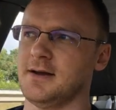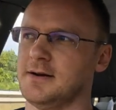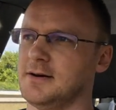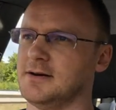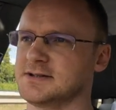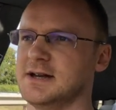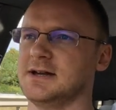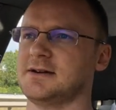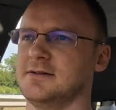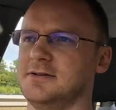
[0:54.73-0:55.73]

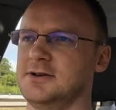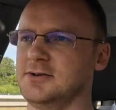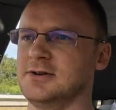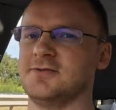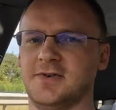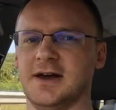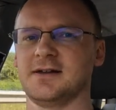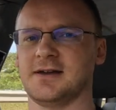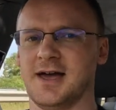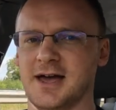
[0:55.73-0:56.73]
Hartech do in
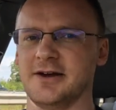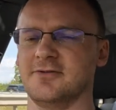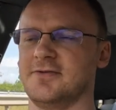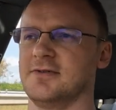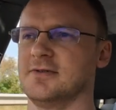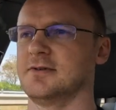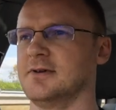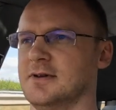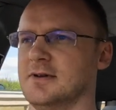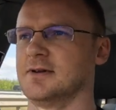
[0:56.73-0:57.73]
fact have
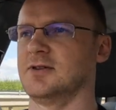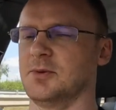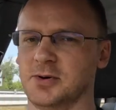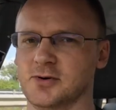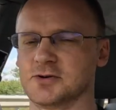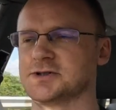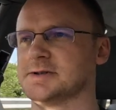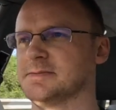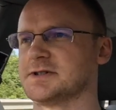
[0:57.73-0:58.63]
the Porsche.